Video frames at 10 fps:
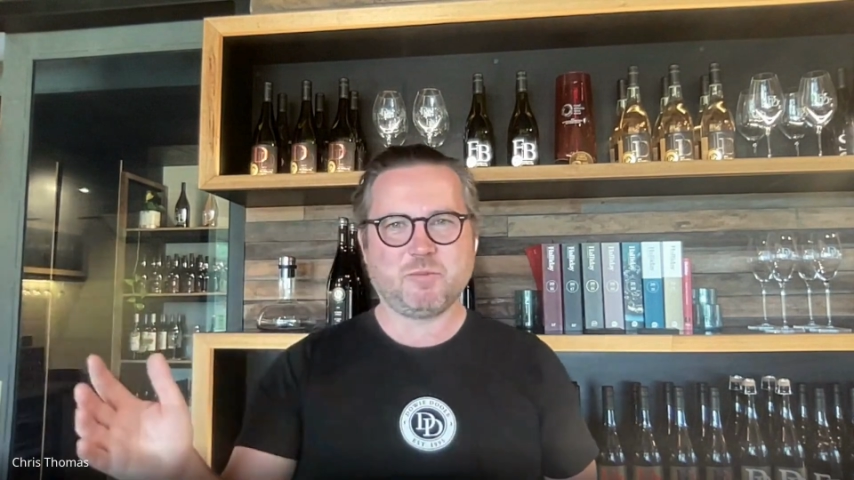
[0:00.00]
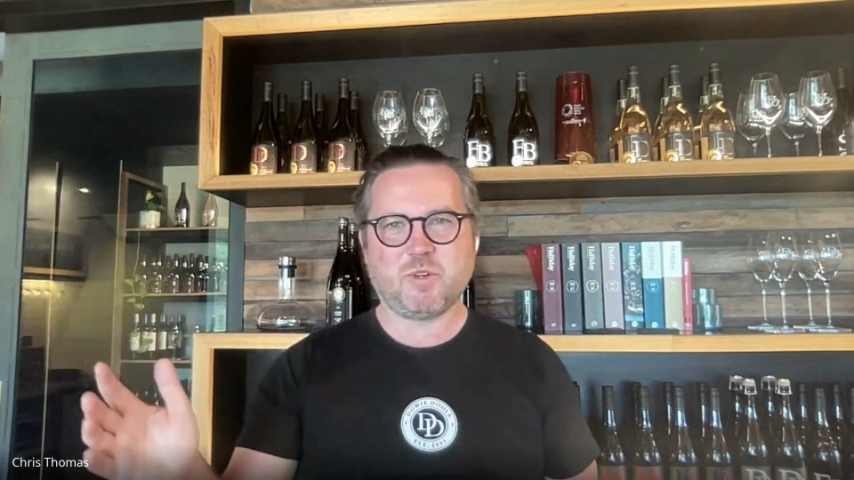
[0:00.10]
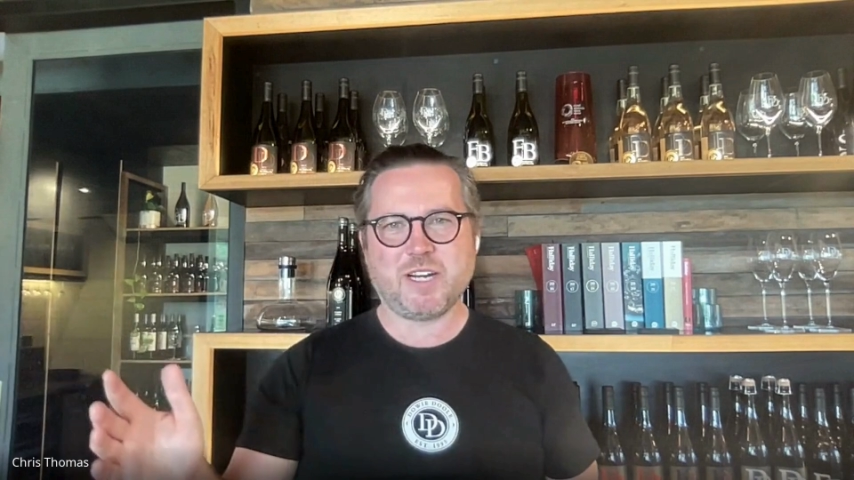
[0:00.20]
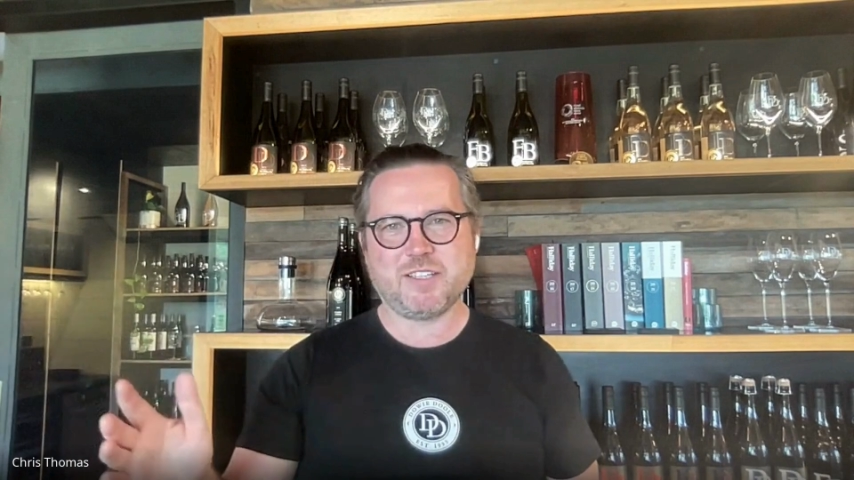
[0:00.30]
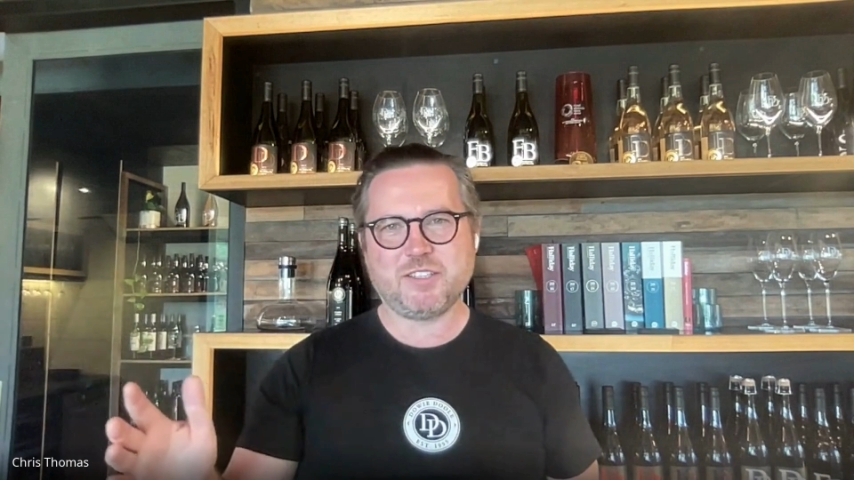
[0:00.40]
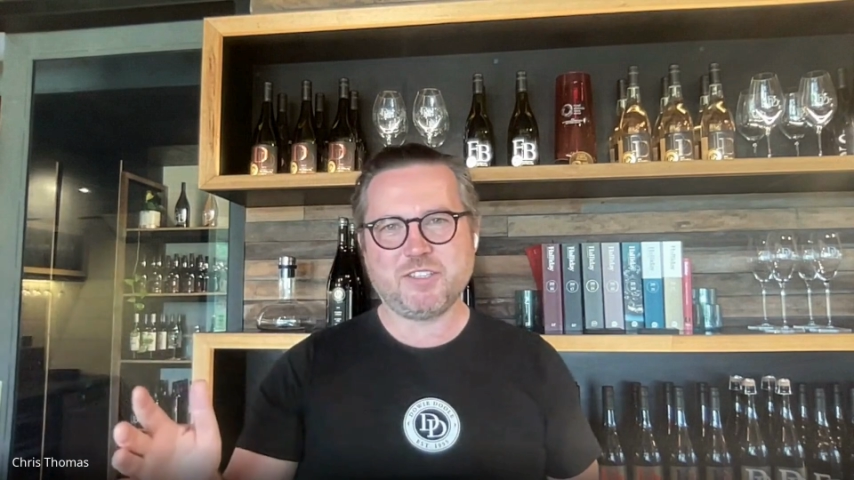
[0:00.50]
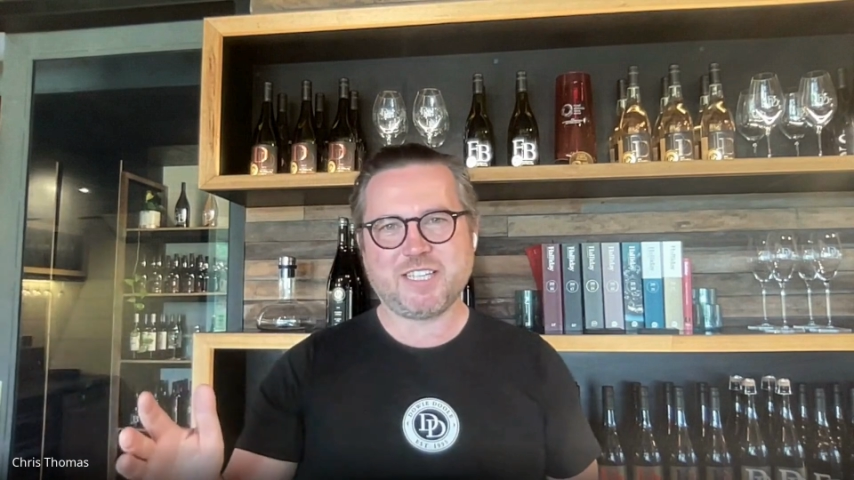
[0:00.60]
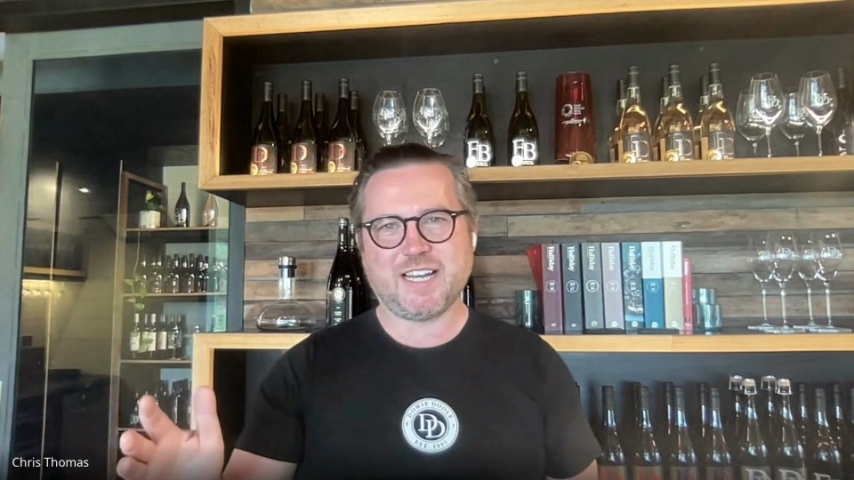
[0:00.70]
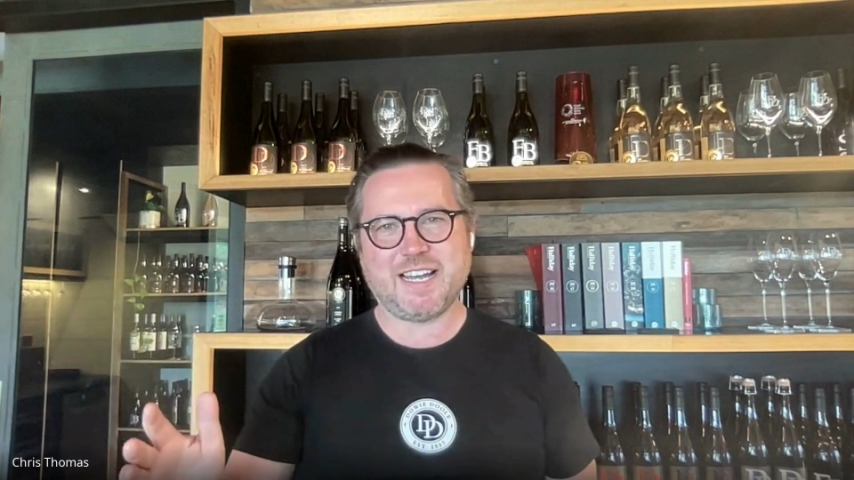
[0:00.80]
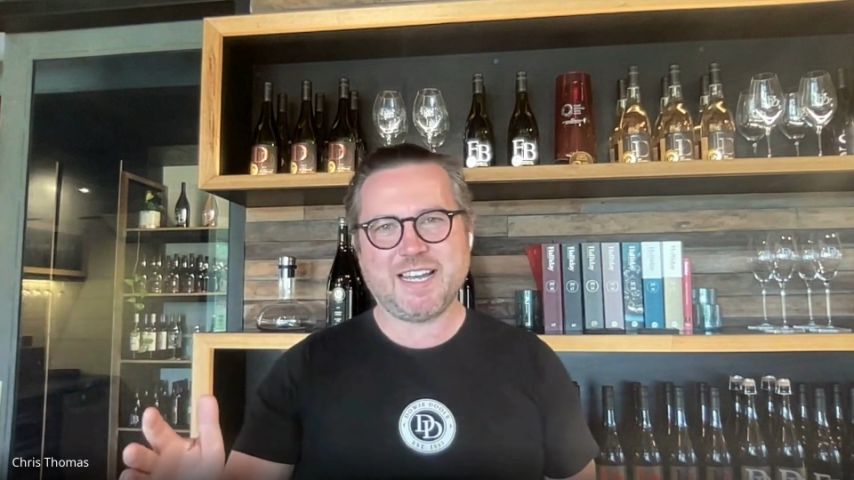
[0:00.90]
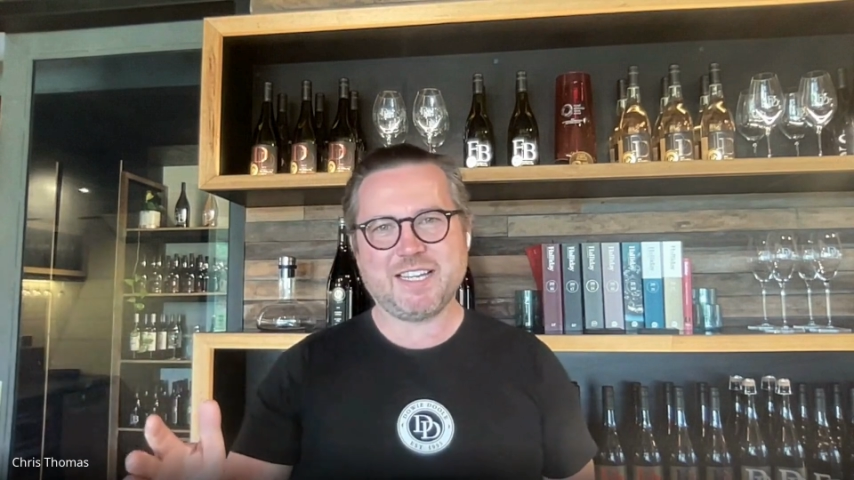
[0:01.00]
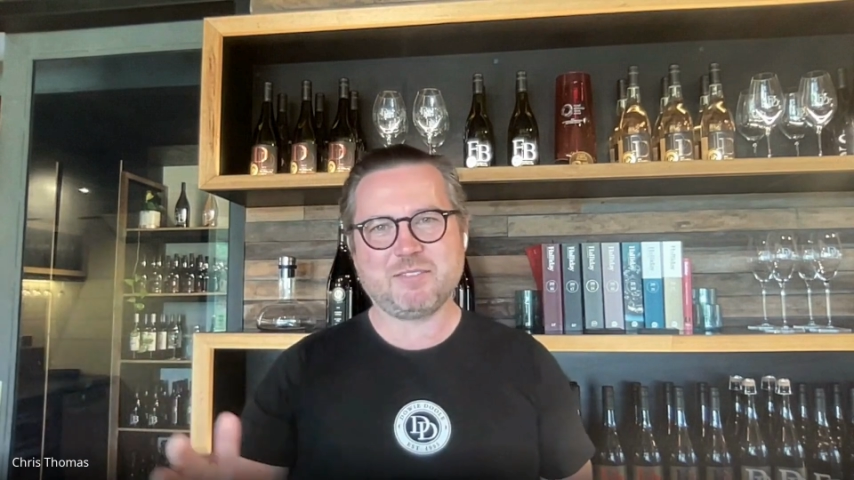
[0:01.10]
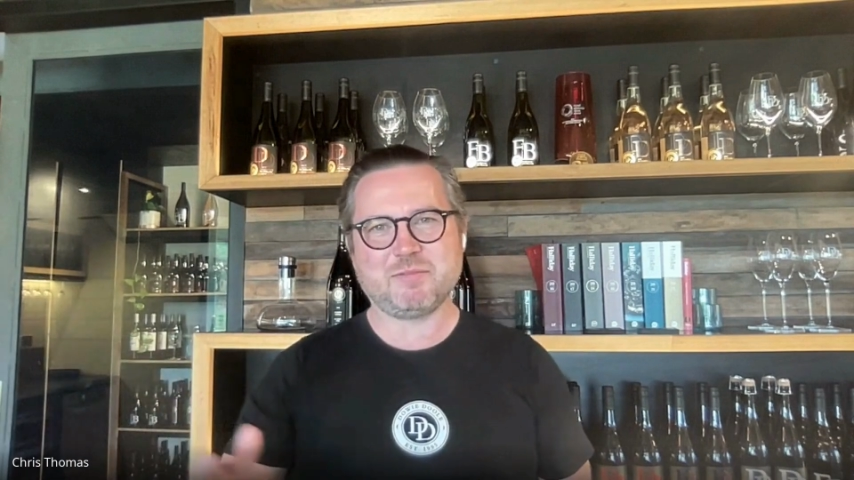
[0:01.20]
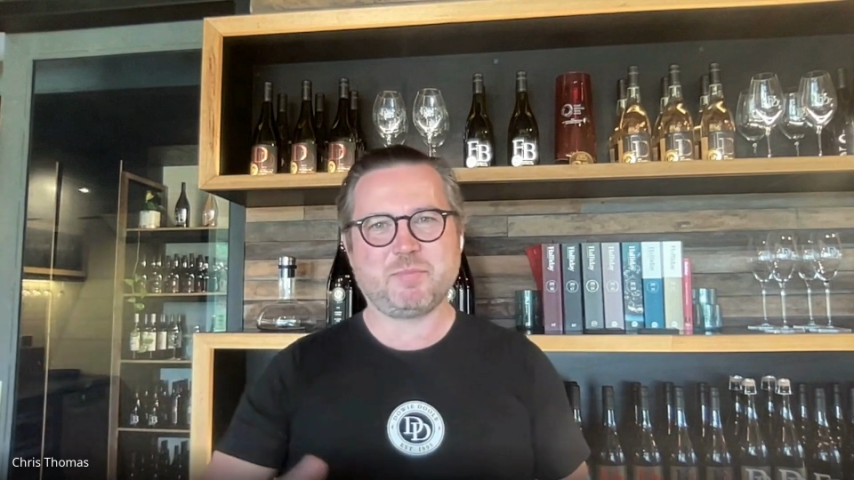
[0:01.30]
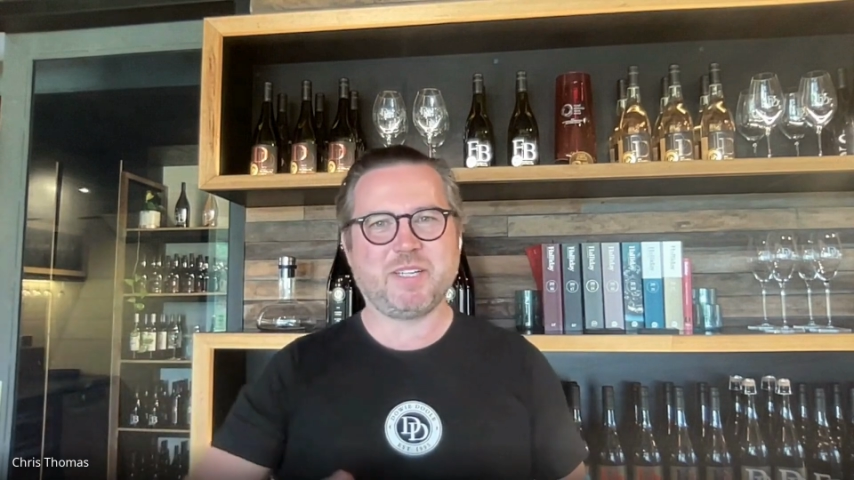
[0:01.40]
wine in the
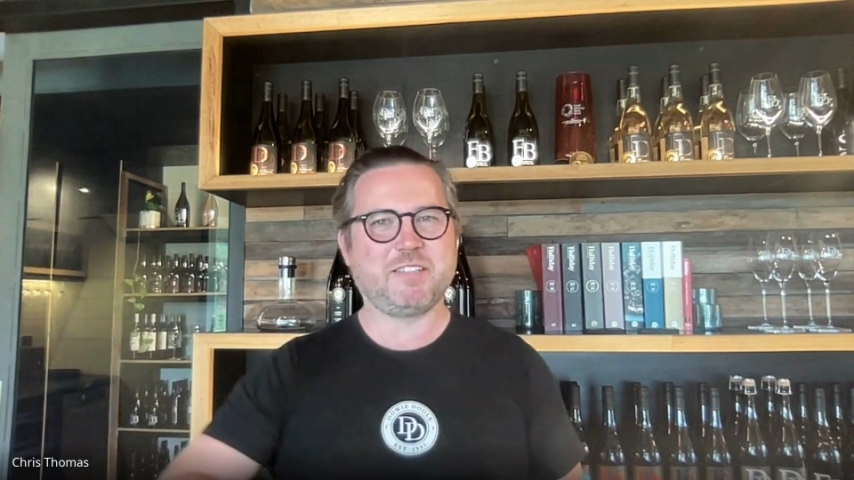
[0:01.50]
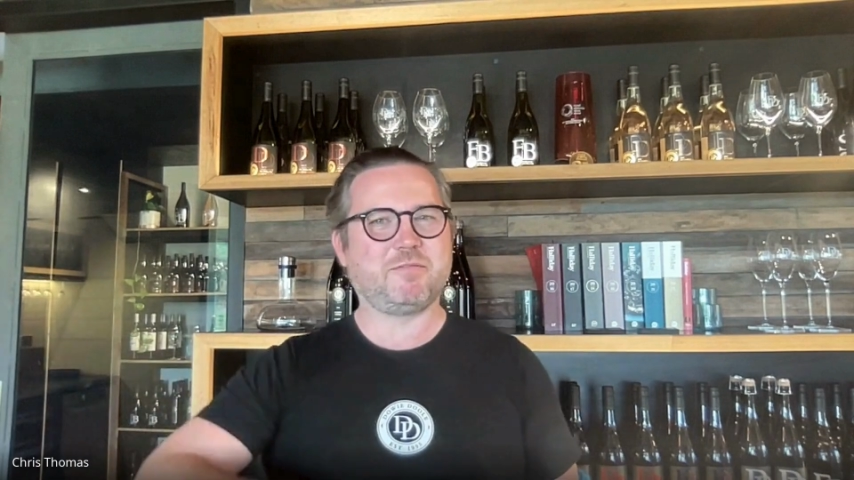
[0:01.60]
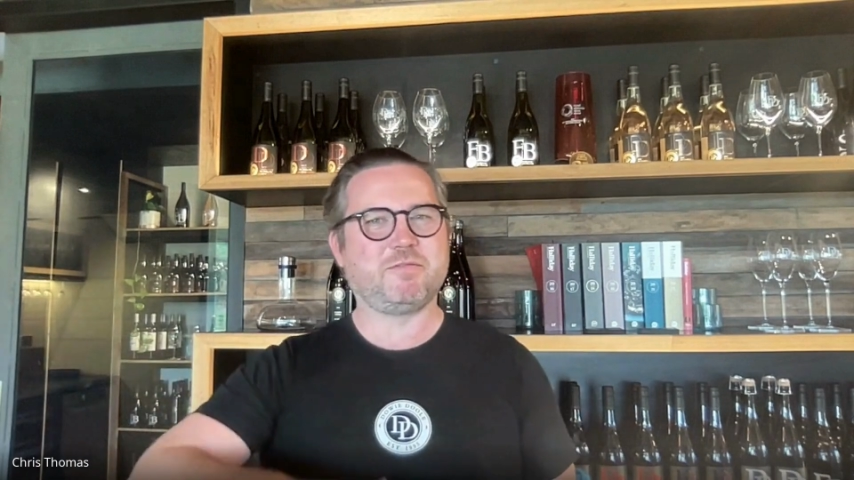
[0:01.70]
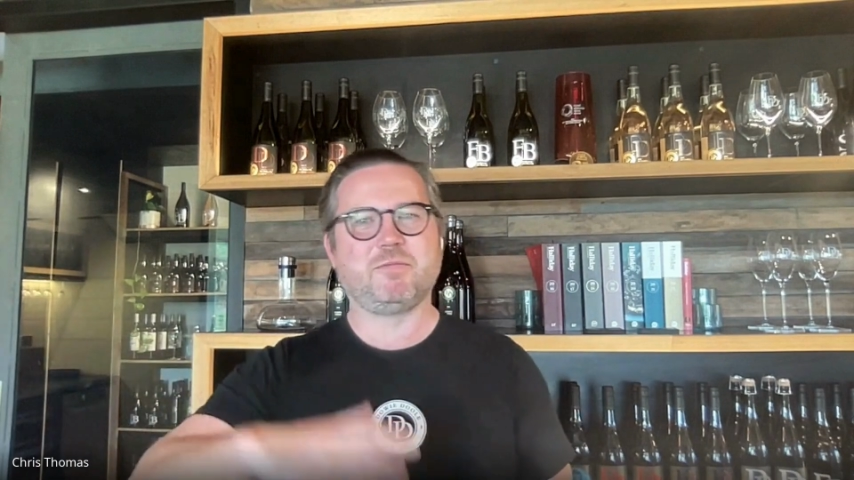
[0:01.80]
UK, beating